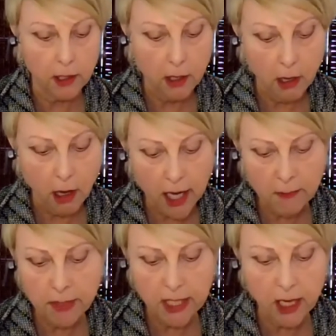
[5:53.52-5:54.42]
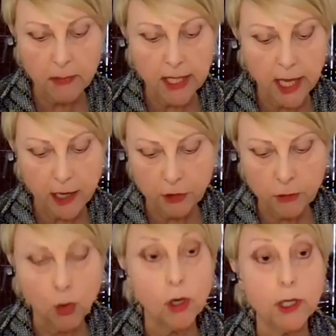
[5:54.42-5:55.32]
I am becoming ever
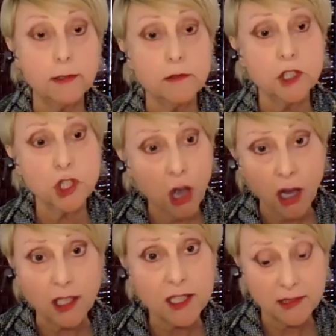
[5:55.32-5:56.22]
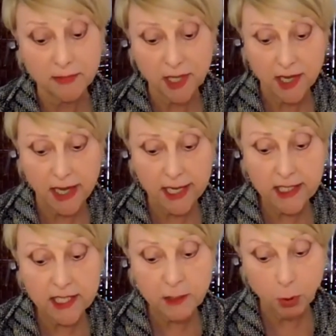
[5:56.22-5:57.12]
more shocked and
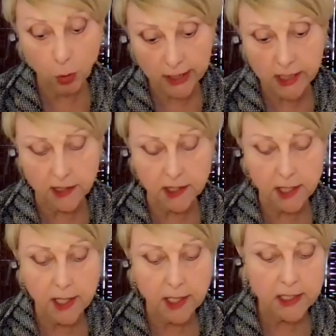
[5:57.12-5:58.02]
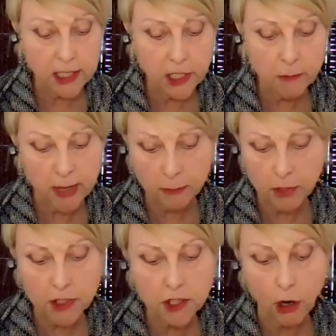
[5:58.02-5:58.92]
disappointed to hear
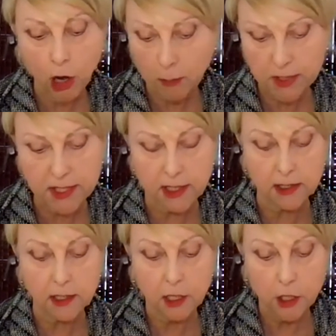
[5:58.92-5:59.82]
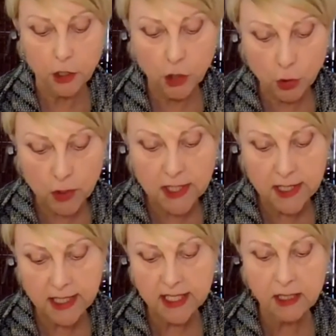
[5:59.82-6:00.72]
members opposite use
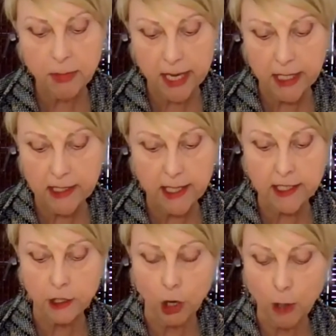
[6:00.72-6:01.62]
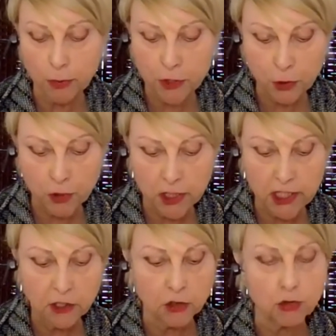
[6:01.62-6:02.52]
this debate as an
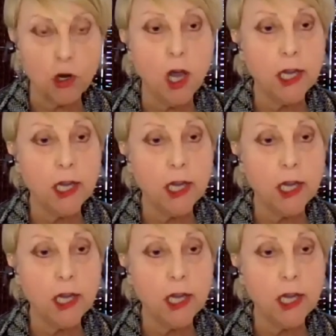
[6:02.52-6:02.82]
opportunity to try